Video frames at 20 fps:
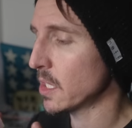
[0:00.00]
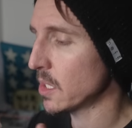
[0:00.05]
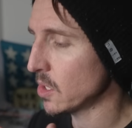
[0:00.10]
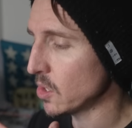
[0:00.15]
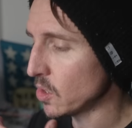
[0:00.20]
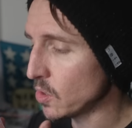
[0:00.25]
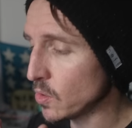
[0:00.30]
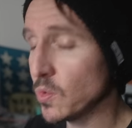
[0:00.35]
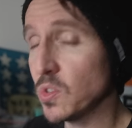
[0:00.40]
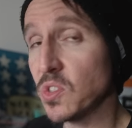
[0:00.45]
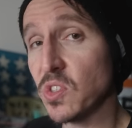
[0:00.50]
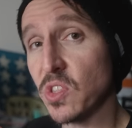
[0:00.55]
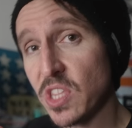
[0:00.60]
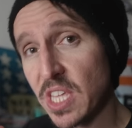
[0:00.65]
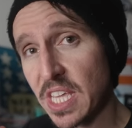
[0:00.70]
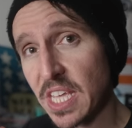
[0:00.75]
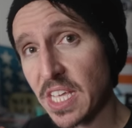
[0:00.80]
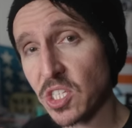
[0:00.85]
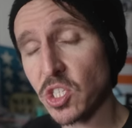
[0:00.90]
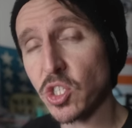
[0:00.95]
use
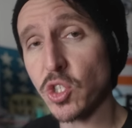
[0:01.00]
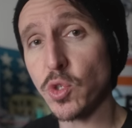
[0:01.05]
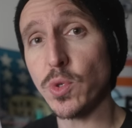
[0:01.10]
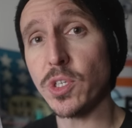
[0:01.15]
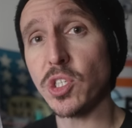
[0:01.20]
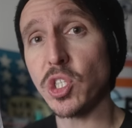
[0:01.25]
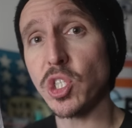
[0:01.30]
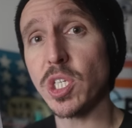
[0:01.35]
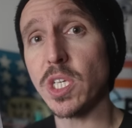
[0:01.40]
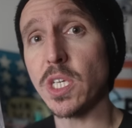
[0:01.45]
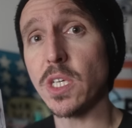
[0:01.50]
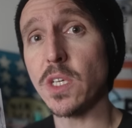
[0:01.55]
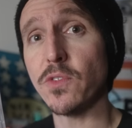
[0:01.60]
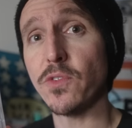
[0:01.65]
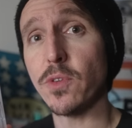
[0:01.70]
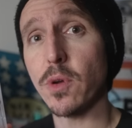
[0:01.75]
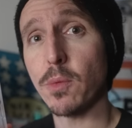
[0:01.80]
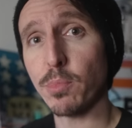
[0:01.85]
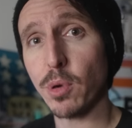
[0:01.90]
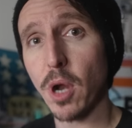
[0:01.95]
this to
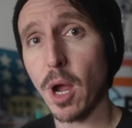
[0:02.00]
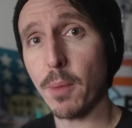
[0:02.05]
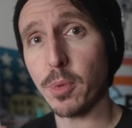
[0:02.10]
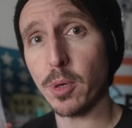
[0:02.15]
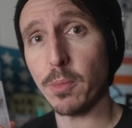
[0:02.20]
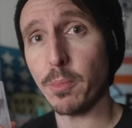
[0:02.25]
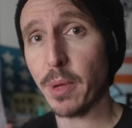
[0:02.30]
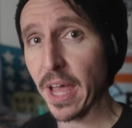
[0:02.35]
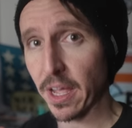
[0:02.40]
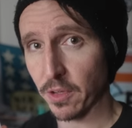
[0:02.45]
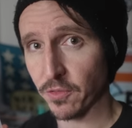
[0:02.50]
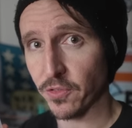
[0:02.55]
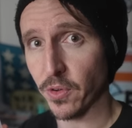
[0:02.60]
achieve proper back